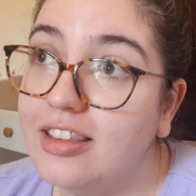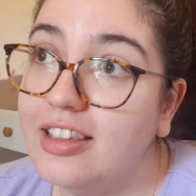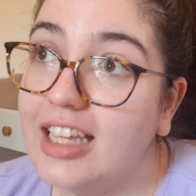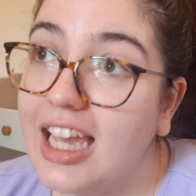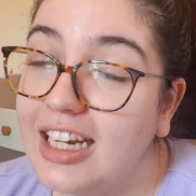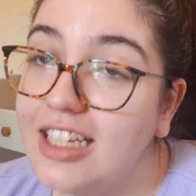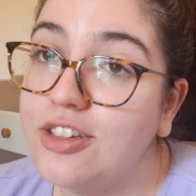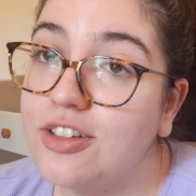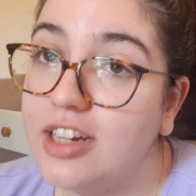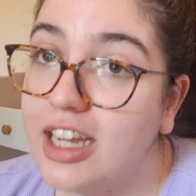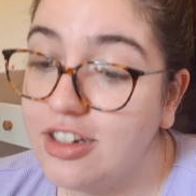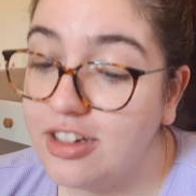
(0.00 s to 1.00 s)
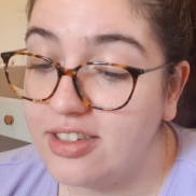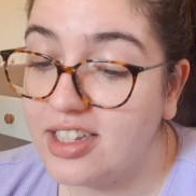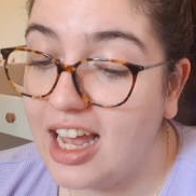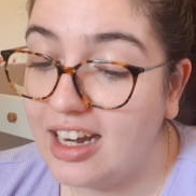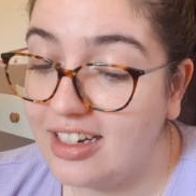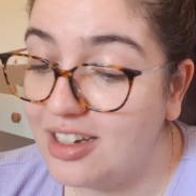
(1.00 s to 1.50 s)
Kelly's Creations
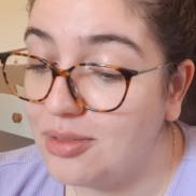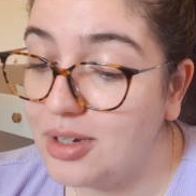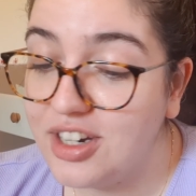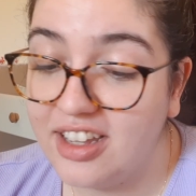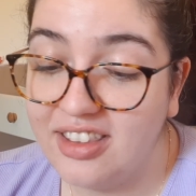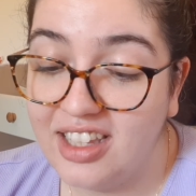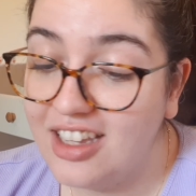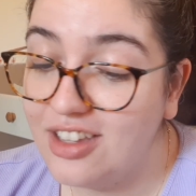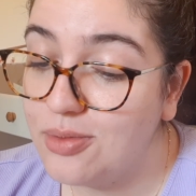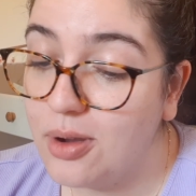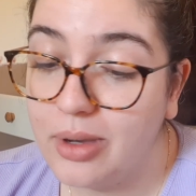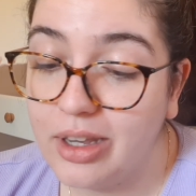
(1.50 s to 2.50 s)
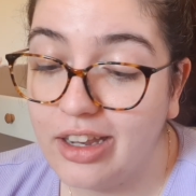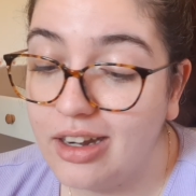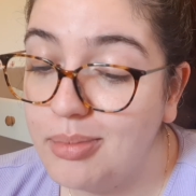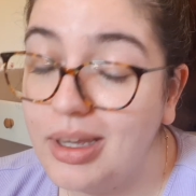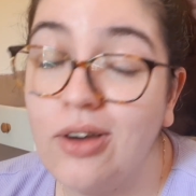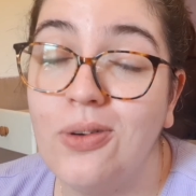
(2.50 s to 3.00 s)
Calendar, which I think is what we're going to
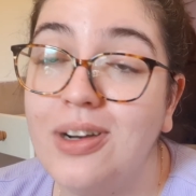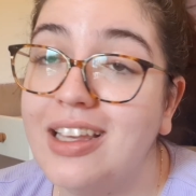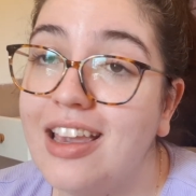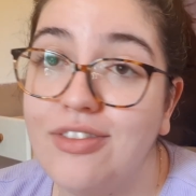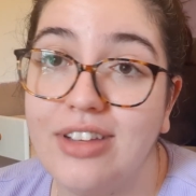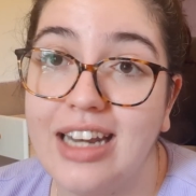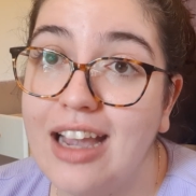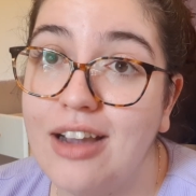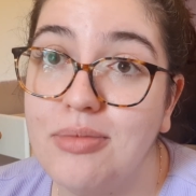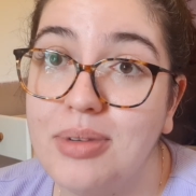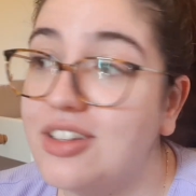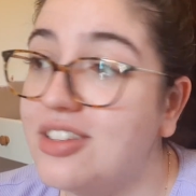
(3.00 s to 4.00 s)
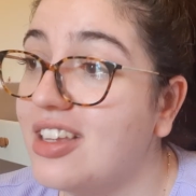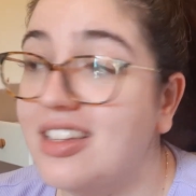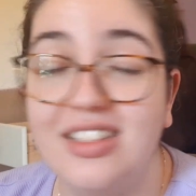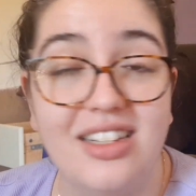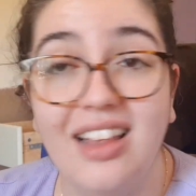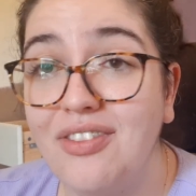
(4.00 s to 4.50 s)
be calling it for now, because I
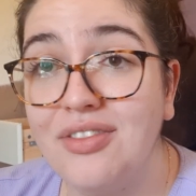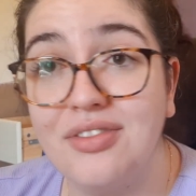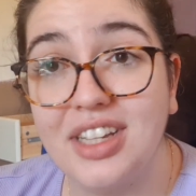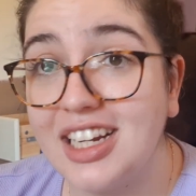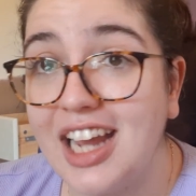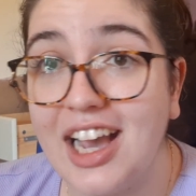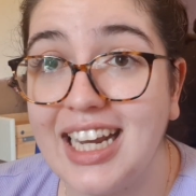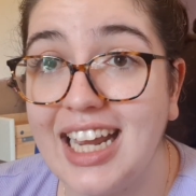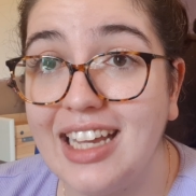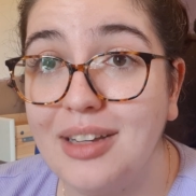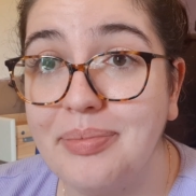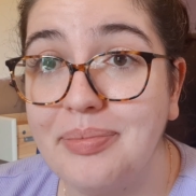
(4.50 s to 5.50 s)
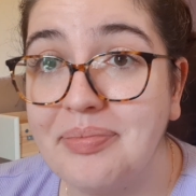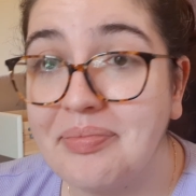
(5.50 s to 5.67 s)
still haven't figured out a name.